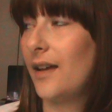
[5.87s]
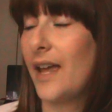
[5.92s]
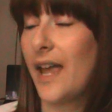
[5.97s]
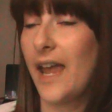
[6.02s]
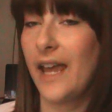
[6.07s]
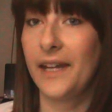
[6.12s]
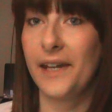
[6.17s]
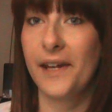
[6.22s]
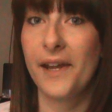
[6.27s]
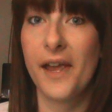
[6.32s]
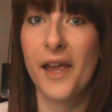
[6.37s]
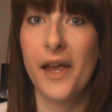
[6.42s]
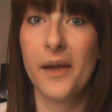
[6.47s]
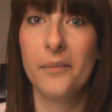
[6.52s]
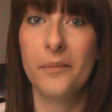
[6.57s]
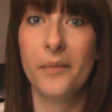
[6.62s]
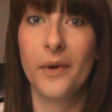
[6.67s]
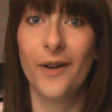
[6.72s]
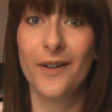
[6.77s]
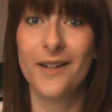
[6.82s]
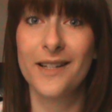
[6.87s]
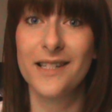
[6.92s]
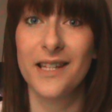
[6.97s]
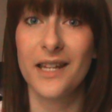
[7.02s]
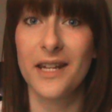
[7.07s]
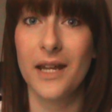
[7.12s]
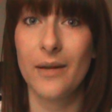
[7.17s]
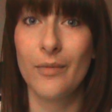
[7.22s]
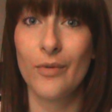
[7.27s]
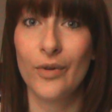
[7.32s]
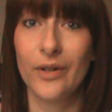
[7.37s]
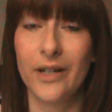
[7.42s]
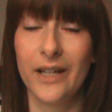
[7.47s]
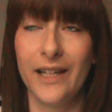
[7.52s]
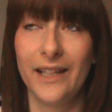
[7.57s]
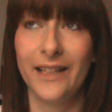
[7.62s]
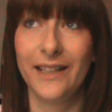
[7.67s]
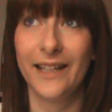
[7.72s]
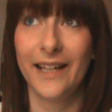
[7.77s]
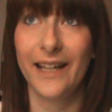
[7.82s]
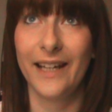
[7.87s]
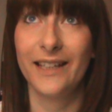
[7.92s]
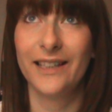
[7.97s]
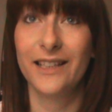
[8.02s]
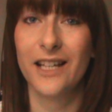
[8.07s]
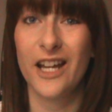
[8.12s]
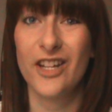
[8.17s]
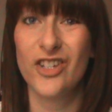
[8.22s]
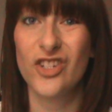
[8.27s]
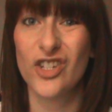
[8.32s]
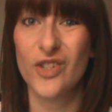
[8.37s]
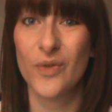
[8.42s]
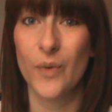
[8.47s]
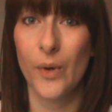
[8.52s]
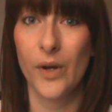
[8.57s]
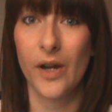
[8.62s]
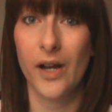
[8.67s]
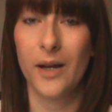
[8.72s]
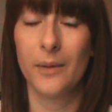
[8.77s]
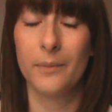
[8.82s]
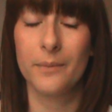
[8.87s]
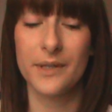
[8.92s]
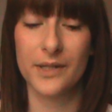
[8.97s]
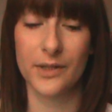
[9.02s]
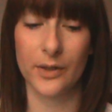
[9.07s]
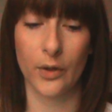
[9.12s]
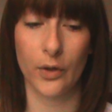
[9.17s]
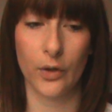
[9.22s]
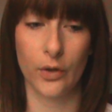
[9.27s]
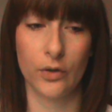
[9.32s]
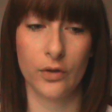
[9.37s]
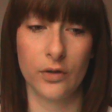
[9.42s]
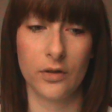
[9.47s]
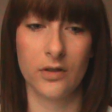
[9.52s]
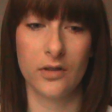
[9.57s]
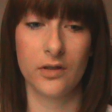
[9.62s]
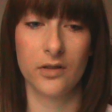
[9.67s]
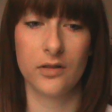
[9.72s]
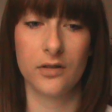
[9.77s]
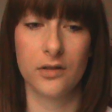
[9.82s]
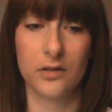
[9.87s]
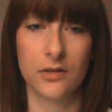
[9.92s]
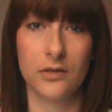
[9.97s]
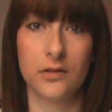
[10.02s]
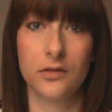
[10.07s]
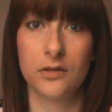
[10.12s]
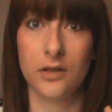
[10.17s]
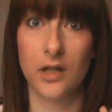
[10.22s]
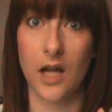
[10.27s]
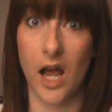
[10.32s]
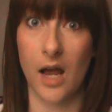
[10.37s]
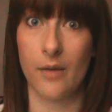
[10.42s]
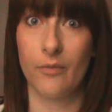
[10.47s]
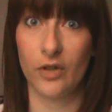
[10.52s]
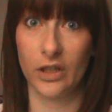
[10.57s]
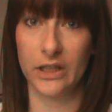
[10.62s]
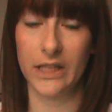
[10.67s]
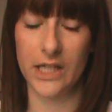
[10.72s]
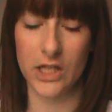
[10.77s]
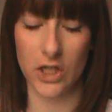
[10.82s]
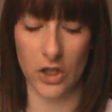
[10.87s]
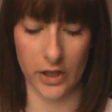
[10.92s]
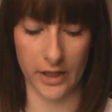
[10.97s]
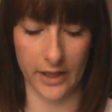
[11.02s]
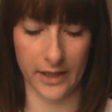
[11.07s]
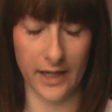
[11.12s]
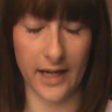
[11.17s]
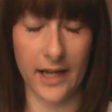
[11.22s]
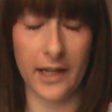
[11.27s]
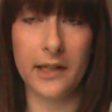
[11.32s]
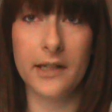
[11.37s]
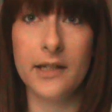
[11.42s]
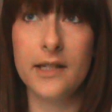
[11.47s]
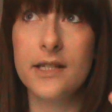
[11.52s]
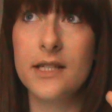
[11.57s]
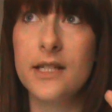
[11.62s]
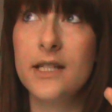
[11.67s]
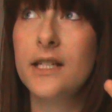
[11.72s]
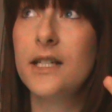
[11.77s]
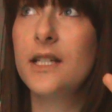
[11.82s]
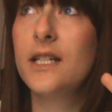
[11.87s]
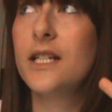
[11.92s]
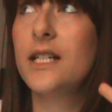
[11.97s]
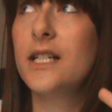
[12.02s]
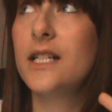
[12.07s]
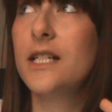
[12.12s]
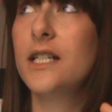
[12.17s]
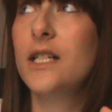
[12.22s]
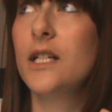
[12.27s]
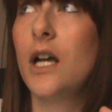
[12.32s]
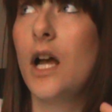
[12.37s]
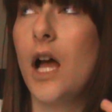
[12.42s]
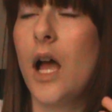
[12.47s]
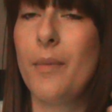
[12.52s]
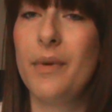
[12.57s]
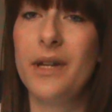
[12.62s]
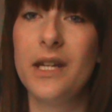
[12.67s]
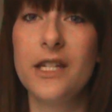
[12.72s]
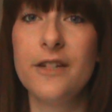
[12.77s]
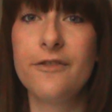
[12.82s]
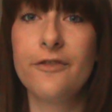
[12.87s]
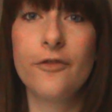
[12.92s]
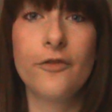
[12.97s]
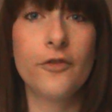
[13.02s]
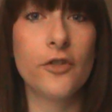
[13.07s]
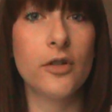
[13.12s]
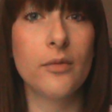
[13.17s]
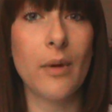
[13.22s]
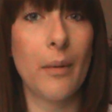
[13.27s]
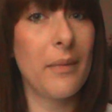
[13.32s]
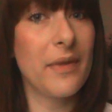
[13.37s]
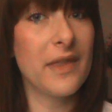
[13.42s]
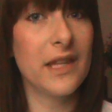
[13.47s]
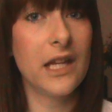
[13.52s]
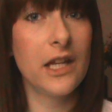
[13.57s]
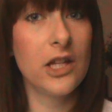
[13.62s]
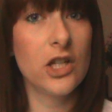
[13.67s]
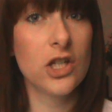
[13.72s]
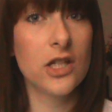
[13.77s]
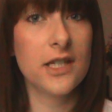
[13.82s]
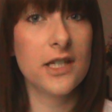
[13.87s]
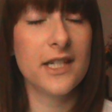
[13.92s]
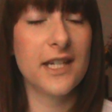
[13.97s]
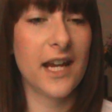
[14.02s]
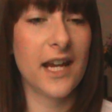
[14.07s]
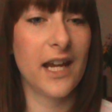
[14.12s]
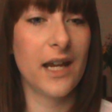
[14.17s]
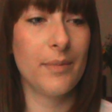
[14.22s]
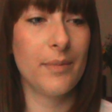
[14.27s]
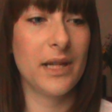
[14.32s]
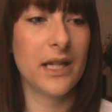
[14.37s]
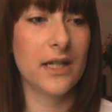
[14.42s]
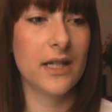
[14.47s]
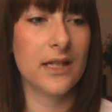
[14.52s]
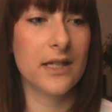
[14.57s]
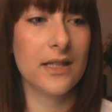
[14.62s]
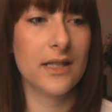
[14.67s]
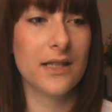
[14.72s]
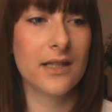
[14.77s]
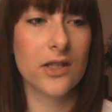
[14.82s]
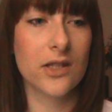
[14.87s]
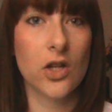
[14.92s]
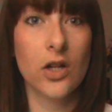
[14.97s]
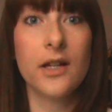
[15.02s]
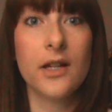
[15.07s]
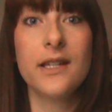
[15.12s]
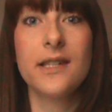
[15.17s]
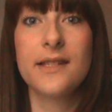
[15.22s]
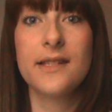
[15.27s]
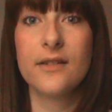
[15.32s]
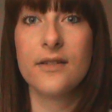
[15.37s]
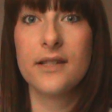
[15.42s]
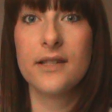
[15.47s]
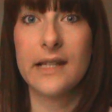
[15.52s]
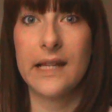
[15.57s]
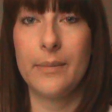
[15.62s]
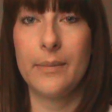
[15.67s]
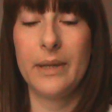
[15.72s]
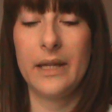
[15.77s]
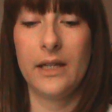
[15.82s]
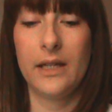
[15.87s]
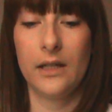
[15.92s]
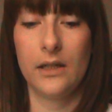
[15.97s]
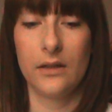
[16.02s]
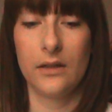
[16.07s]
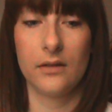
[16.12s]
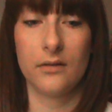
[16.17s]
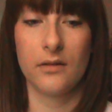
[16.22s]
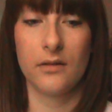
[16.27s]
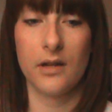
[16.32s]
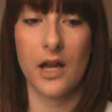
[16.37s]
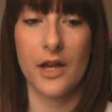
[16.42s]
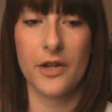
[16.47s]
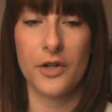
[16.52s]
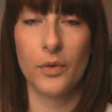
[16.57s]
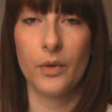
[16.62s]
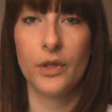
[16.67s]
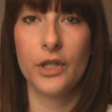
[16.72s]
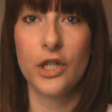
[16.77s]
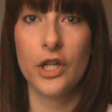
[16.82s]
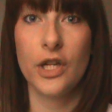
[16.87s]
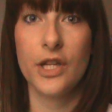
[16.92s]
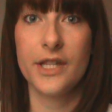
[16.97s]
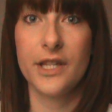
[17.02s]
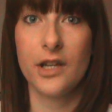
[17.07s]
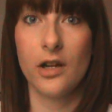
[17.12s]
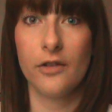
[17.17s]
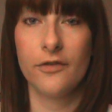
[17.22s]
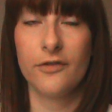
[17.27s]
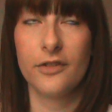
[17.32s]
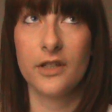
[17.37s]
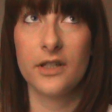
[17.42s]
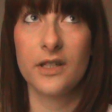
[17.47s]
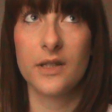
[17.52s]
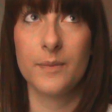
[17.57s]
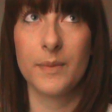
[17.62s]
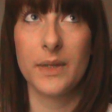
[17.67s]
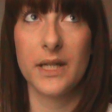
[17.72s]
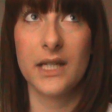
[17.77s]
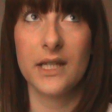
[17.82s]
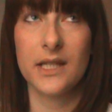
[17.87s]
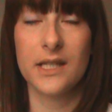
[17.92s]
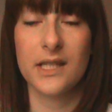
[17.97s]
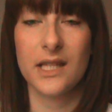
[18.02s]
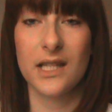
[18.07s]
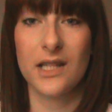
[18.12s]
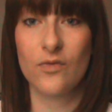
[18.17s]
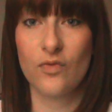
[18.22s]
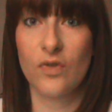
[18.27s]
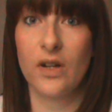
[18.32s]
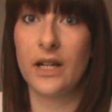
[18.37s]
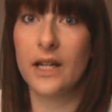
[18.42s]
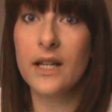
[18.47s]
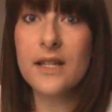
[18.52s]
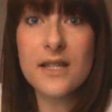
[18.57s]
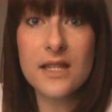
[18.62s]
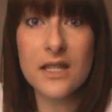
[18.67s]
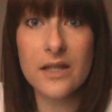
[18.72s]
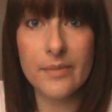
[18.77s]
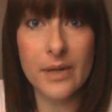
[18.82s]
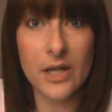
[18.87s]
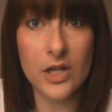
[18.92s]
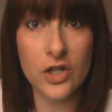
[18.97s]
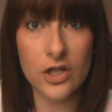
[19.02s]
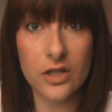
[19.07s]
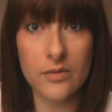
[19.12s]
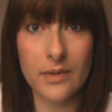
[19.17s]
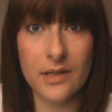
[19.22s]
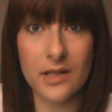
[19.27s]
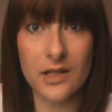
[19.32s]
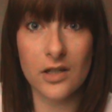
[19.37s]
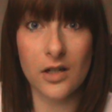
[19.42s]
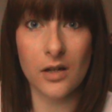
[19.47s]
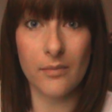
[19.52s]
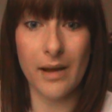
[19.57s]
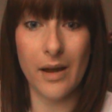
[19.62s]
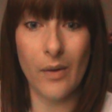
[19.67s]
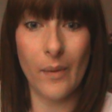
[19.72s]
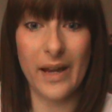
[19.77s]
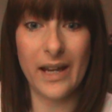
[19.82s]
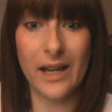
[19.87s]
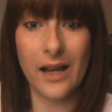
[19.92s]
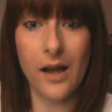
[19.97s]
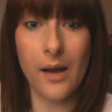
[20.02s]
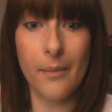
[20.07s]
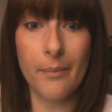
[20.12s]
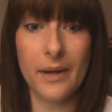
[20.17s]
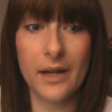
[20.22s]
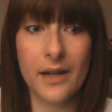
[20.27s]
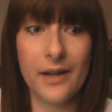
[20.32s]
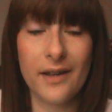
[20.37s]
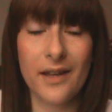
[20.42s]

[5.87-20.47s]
8 AM on a Sunday morning and I just woke up, so I'm really sorry. And I'm in a different room. I'm in the kitchen today because Scott is still sleeping. I don't want to use the office because it's right next to the bedroom and Scott might wake up.